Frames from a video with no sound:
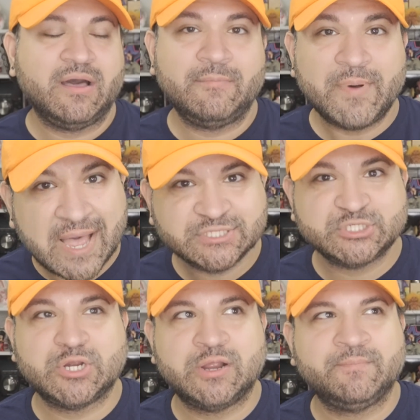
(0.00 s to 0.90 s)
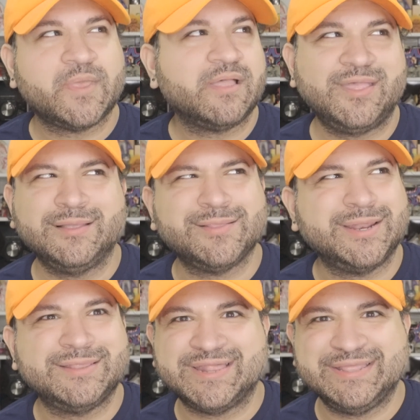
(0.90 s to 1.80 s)
of BoxyCharm. I see a
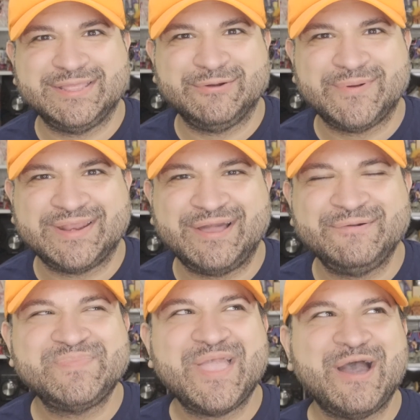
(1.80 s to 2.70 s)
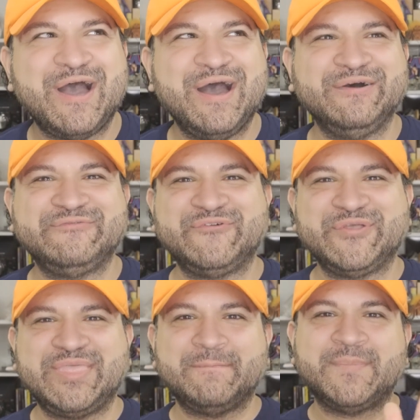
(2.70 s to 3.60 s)
lot of that in here right now
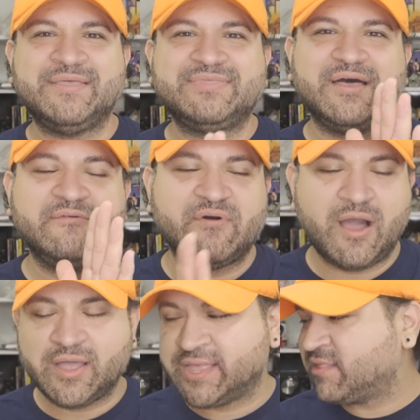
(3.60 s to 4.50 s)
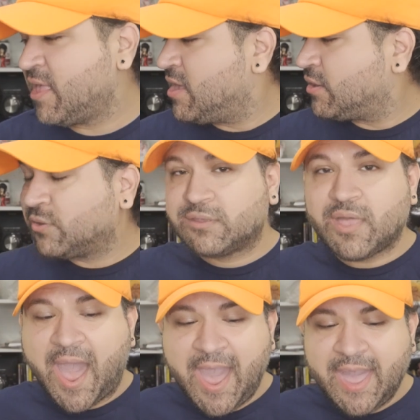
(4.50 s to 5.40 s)
for the month of August.
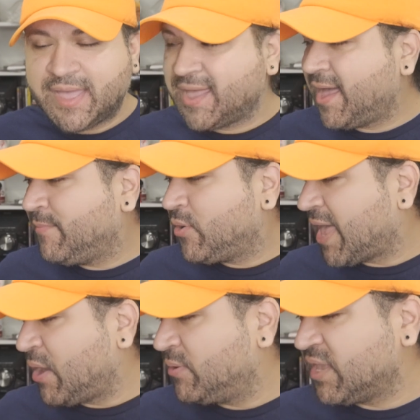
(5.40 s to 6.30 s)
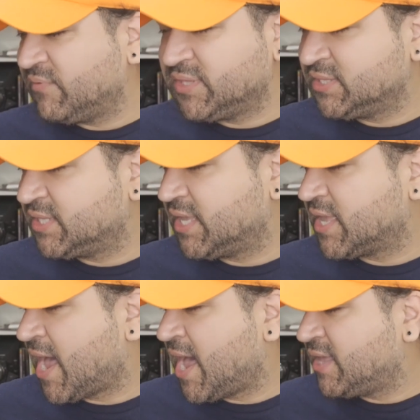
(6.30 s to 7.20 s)
I am okay with everything that I
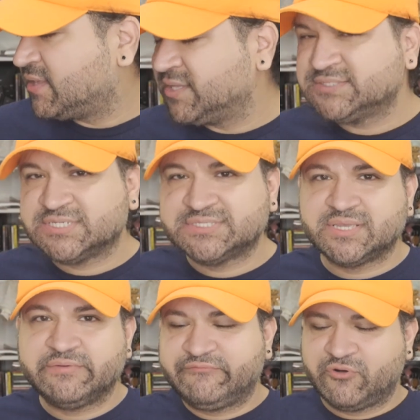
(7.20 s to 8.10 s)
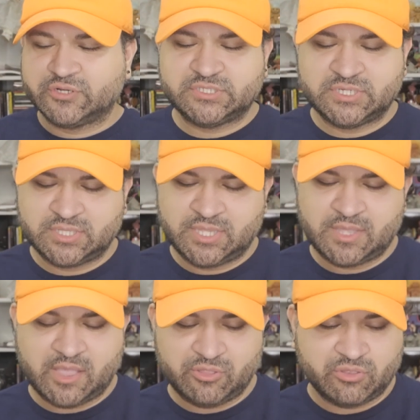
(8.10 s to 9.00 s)
got. It just,
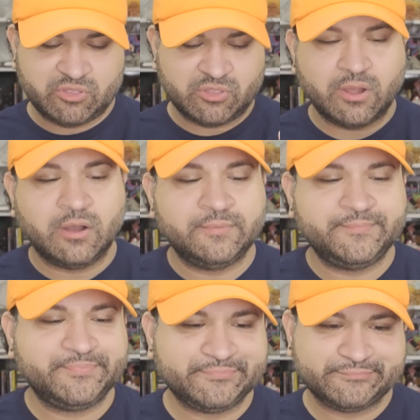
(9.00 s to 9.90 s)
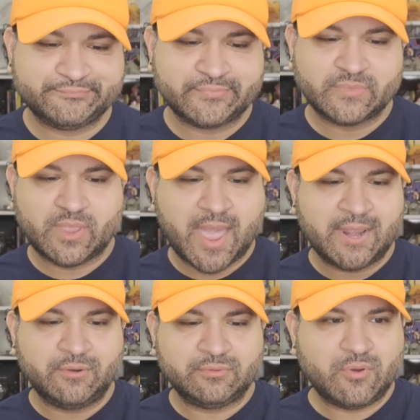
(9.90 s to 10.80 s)
unfortunately, as you saw,
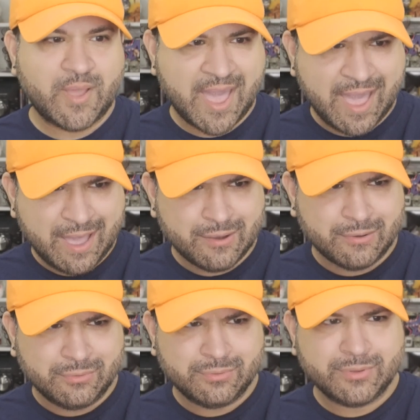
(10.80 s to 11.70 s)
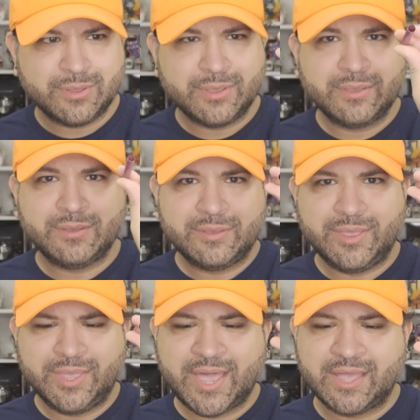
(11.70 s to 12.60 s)
I don't know how
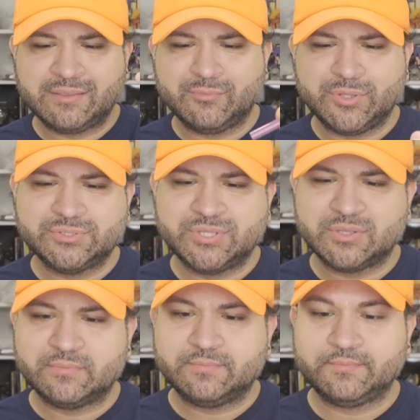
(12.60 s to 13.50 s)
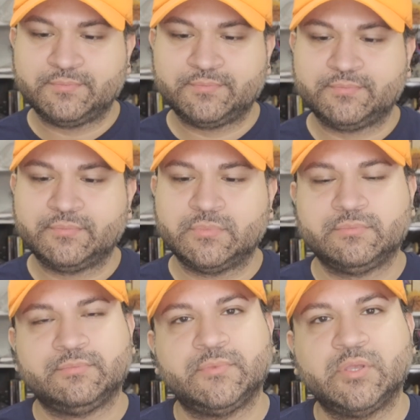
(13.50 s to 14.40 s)
it got when you took,
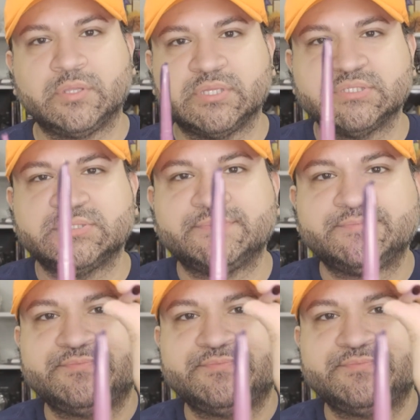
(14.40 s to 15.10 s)
look at this.